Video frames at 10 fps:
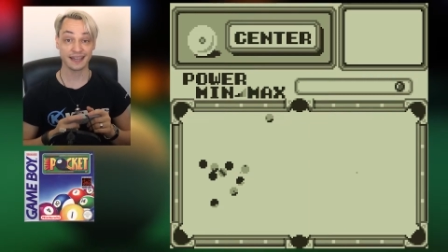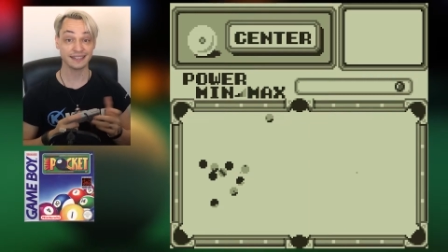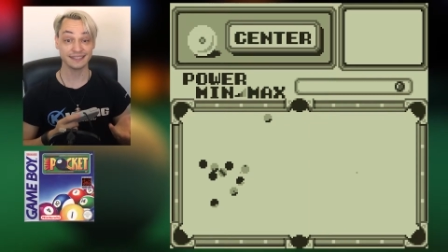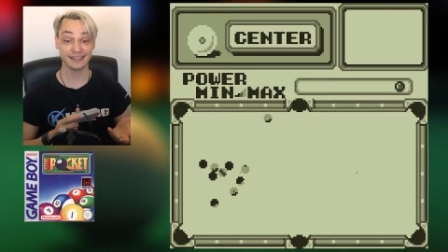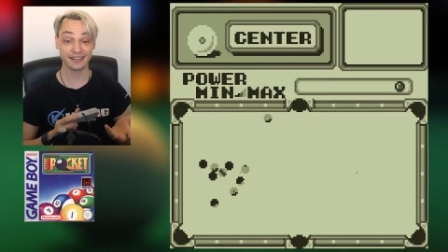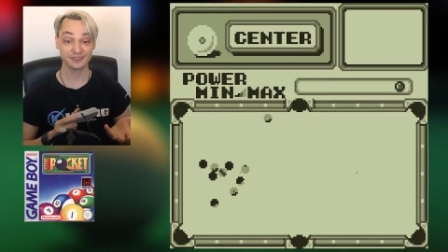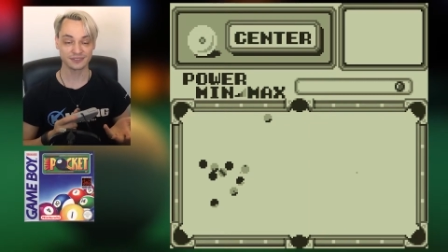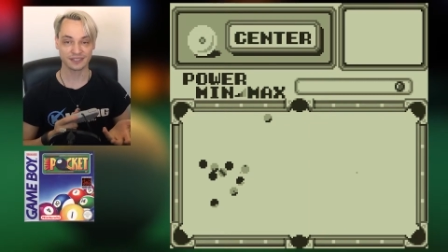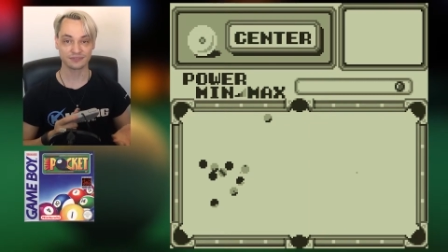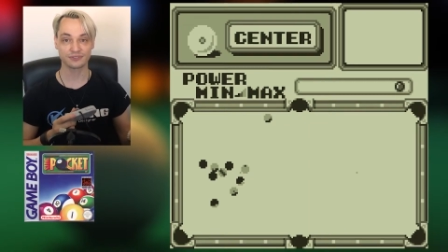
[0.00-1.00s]
Nintendo
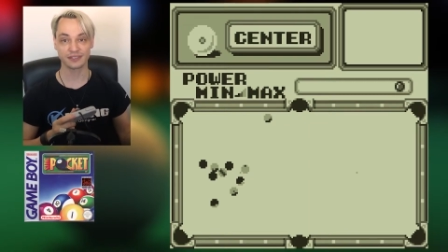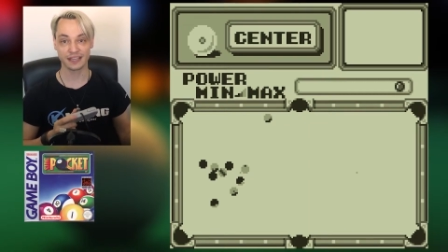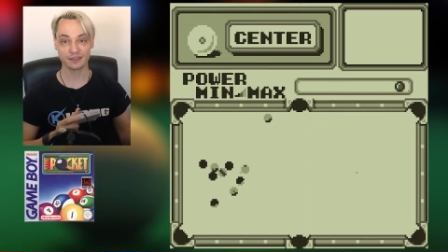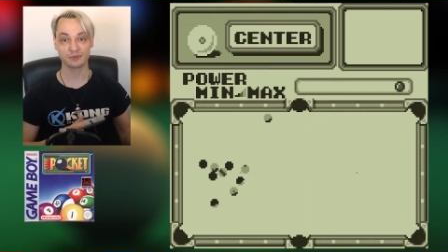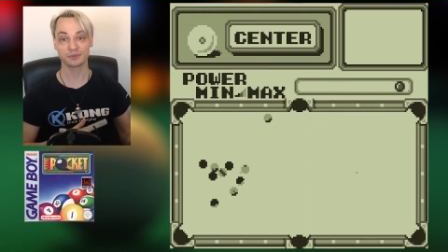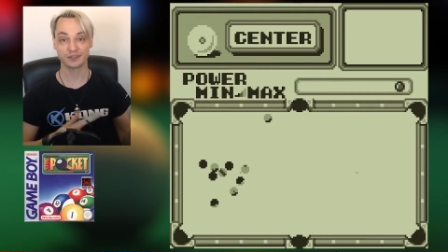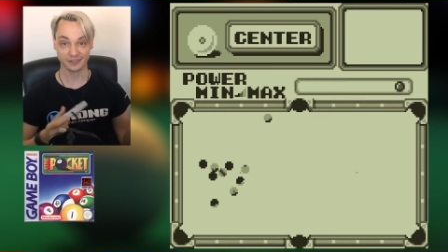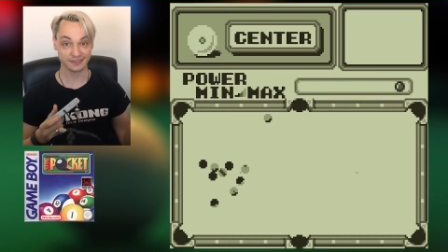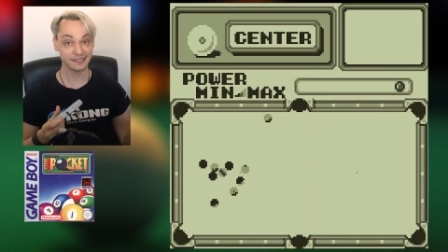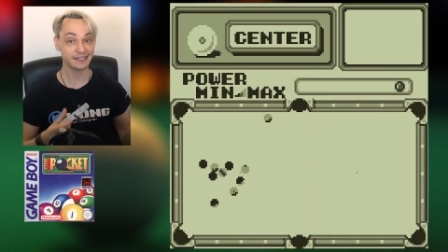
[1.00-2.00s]
stuff for the Game Boy,
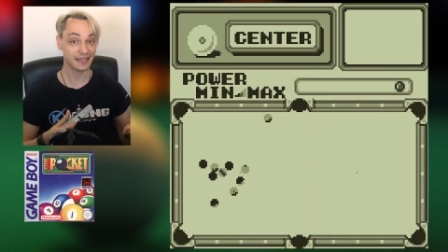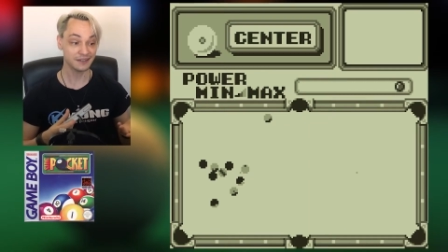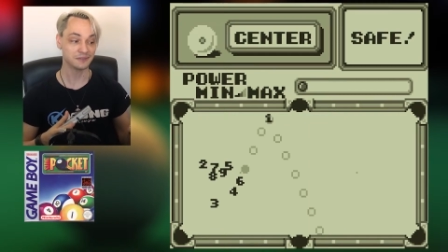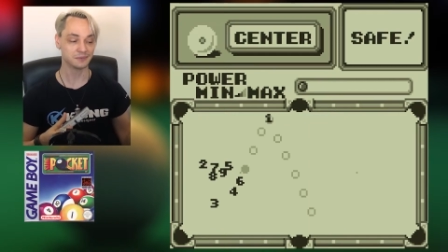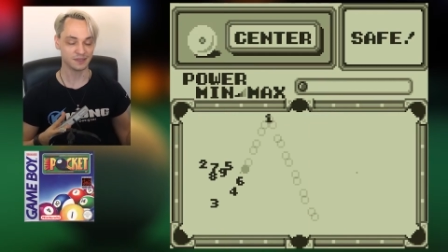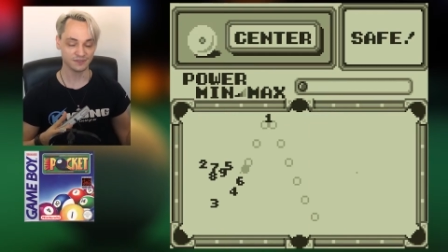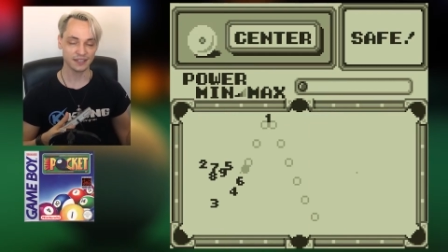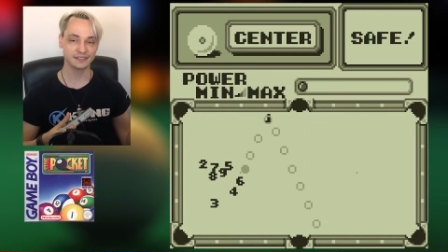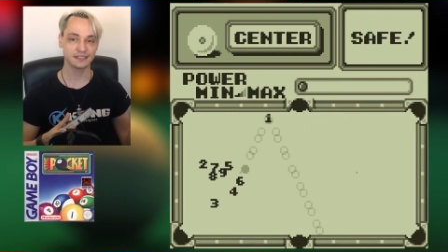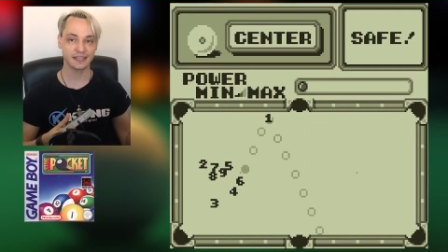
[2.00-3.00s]
because Nintendo
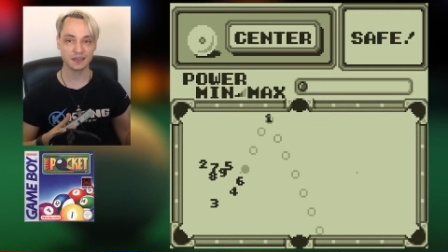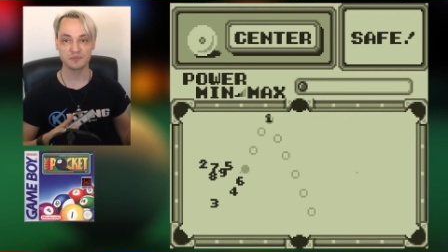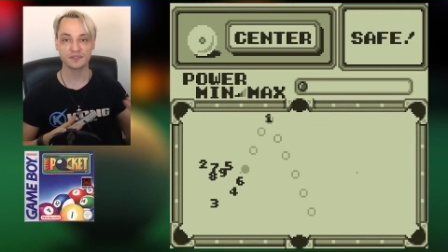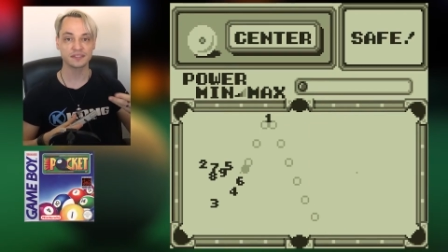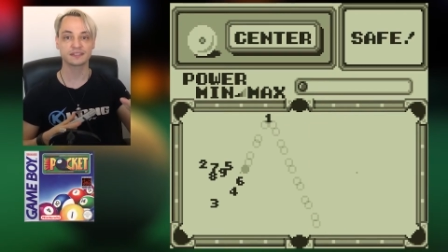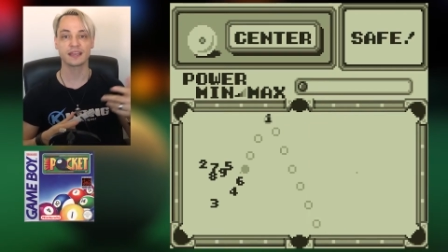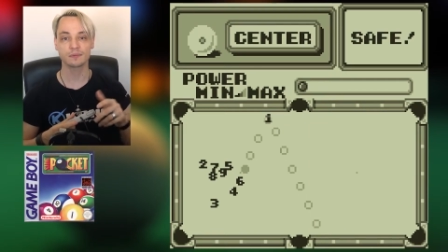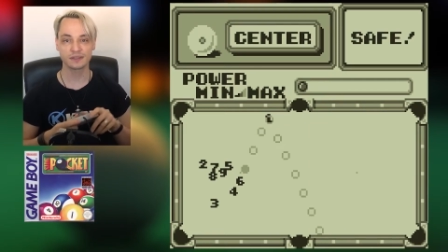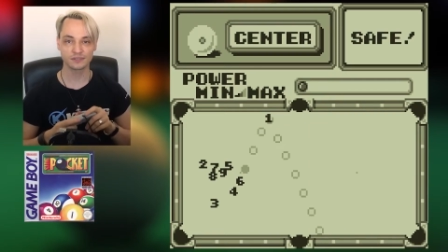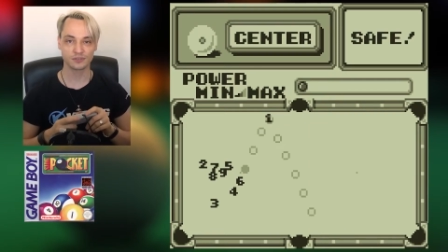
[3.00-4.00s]
invented the Game Boy and this
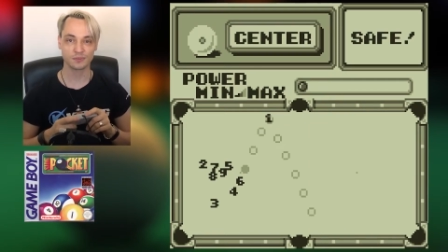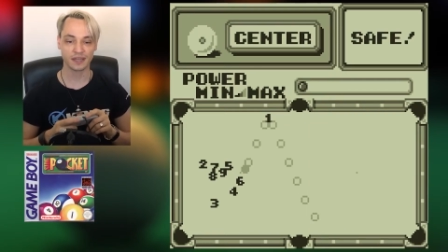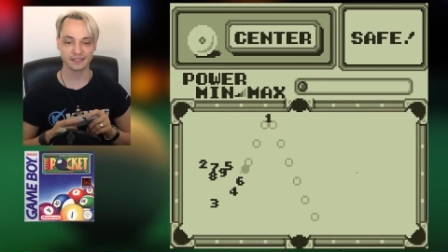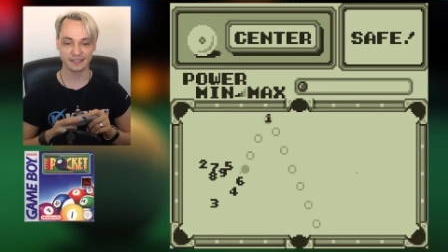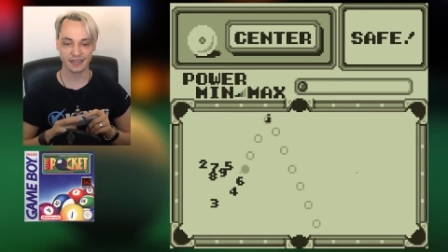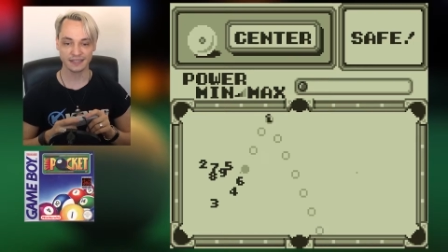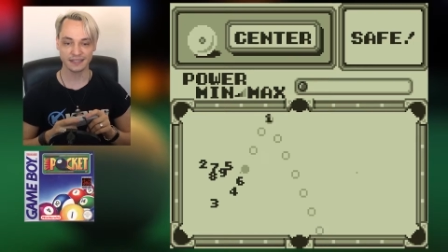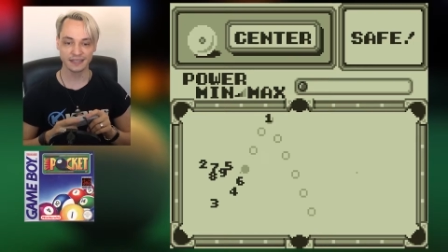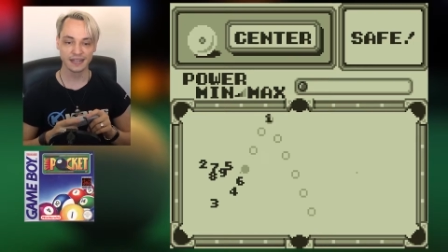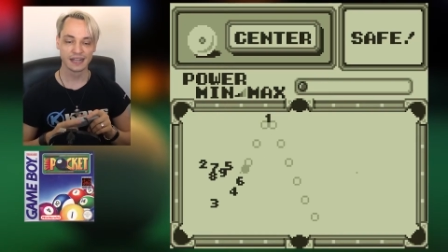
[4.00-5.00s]
game is from 1990.